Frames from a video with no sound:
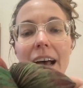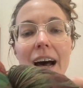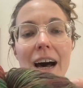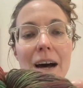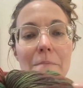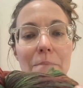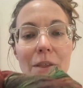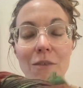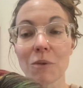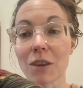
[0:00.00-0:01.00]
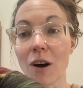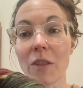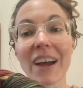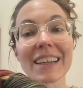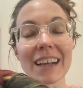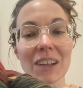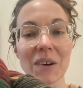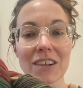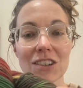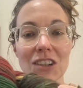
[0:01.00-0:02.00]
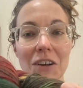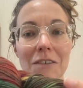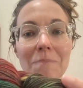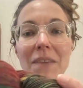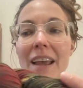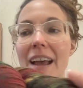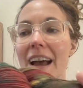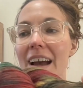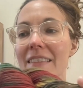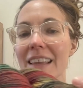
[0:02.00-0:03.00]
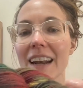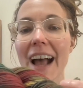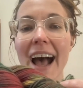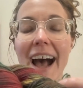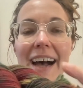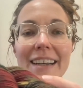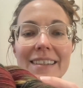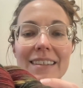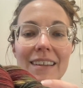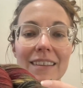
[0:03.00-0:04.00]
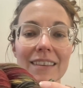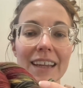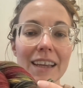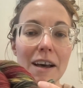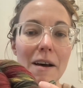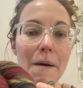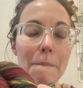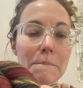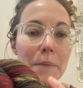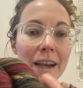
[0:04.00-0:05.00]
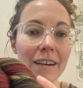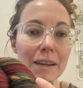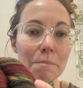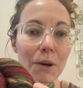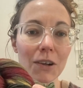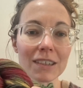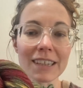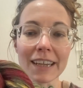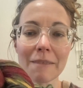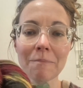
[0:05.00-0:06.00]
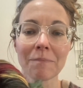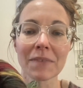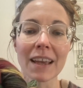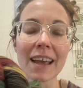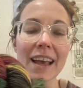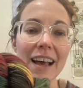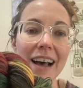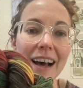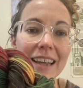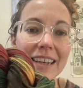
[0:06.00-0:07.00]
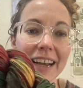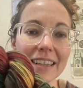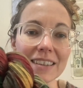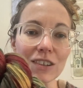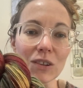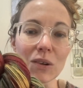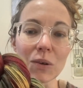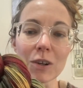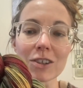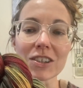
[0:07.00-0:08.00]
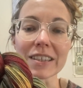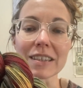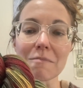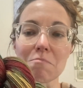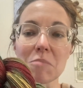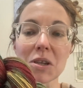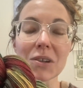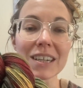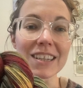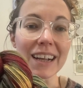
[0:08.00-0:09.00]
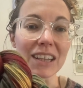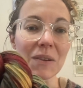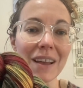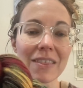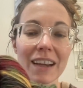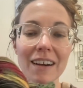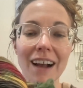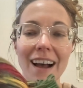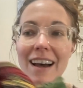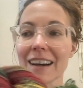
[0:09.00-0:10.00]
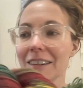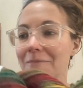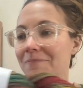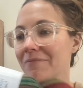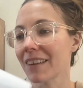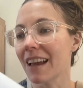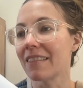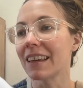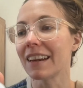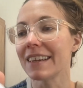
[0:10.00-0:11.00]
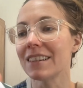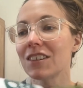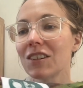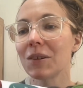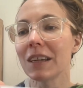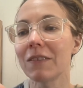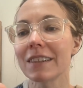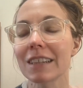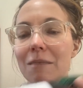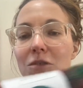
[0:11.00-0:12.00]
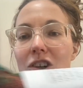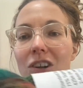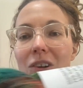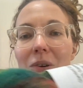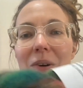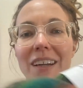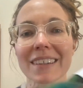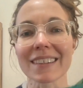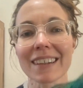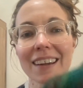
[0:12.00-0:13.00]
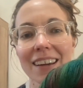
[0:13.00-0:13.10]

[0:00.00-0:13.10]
but with all that yellow undertone. And then it has like a berry burgundy, a nice gorgeous muted yellow in there, and then into even some turquoise